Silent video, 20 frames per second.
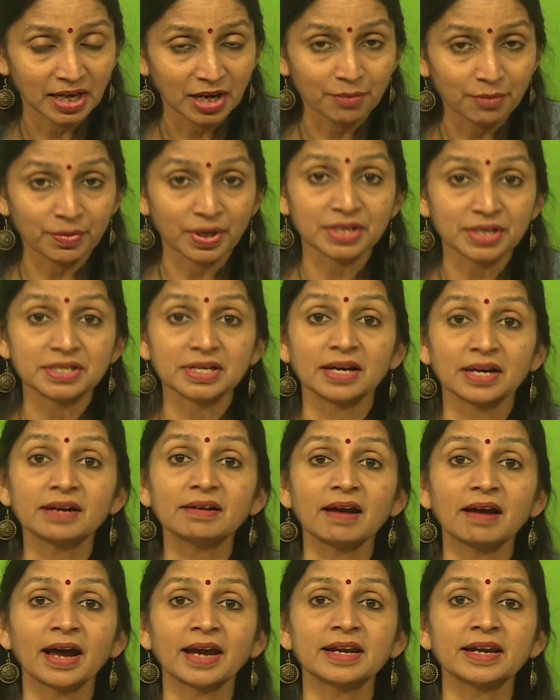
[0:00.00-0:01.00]
but her
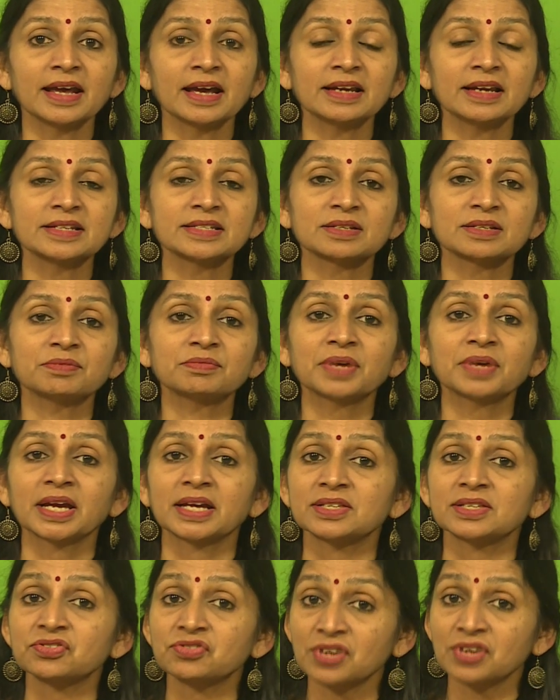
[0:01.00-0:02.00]
idealism
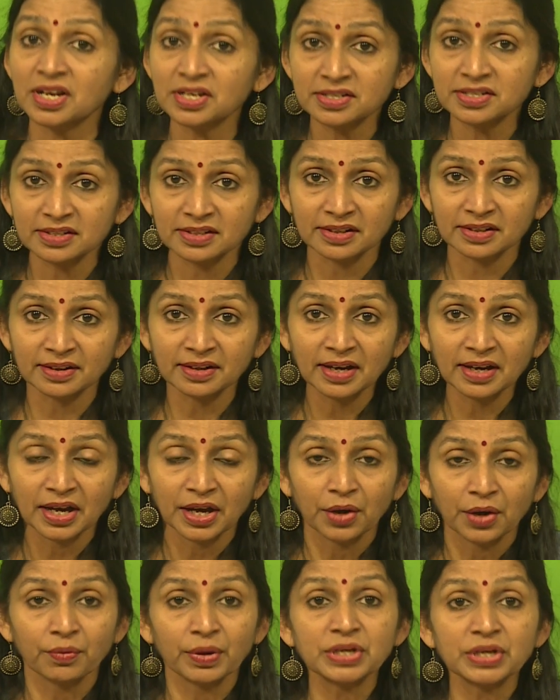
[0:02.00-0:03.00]
gets shattered
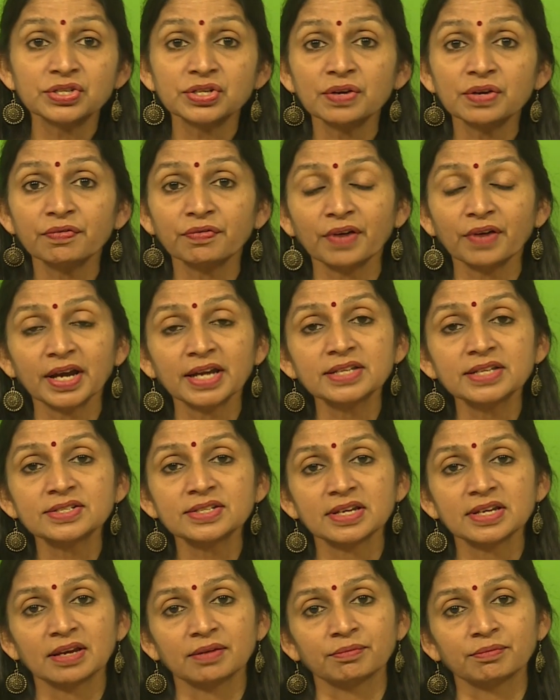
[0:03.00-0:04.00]
when she finds
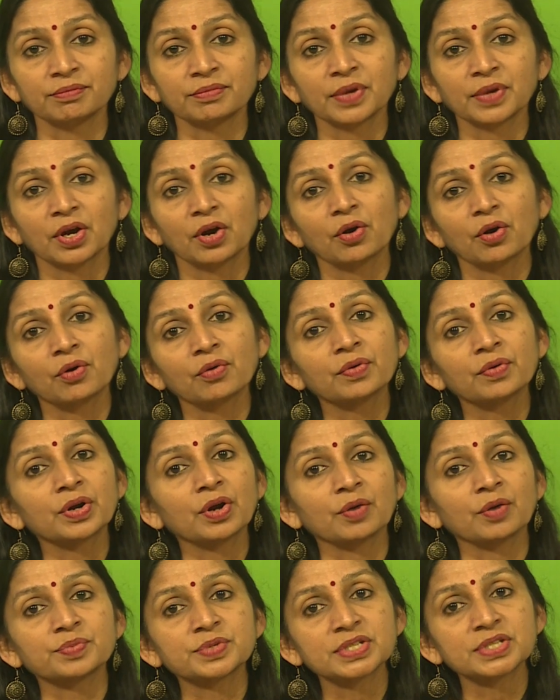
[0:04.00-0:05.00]
him
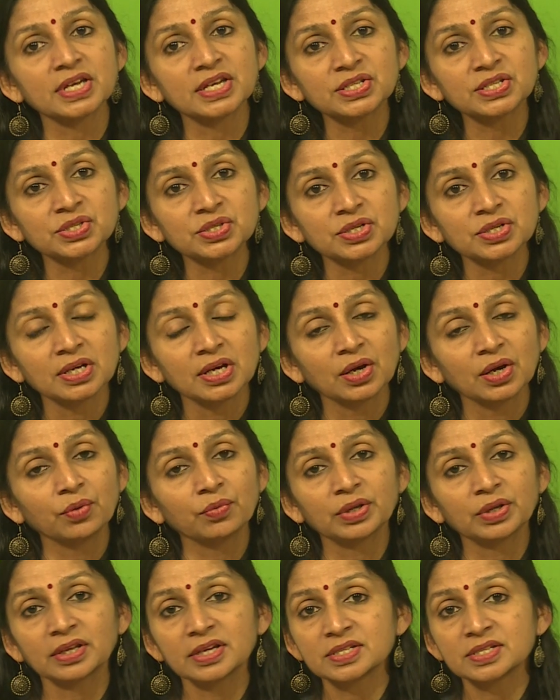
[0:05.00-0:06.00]
over-obsessed
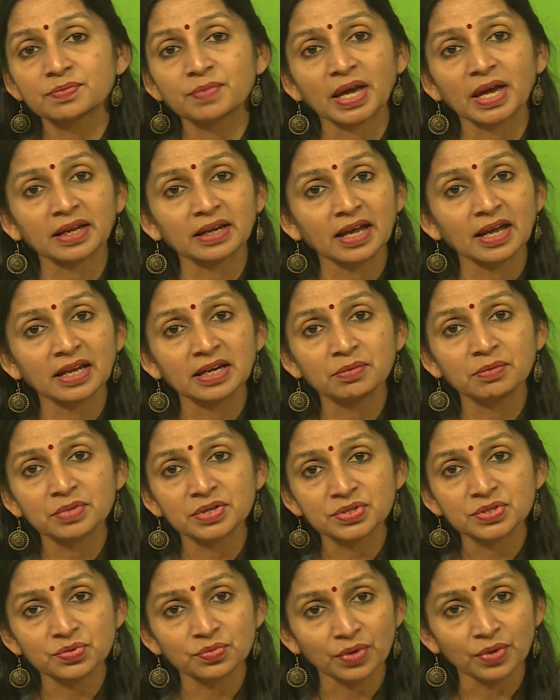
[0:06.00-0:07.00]
with his
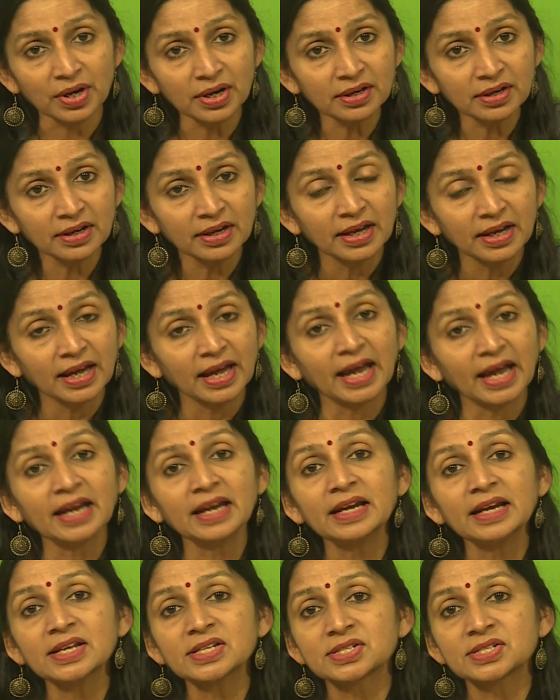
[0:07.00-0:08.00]
magnanimous work
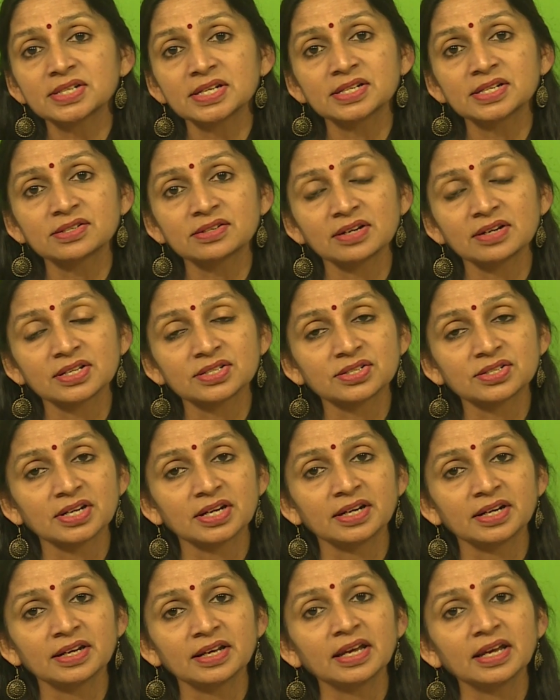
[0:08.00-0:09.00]
and least
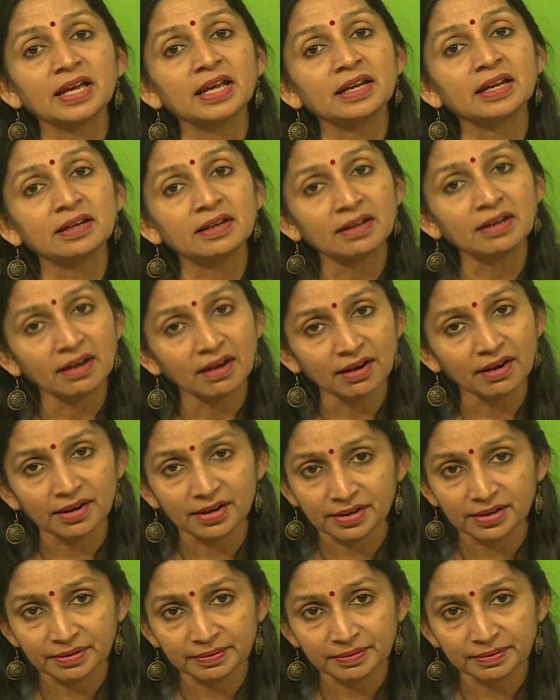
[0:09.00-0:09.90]
interested in her.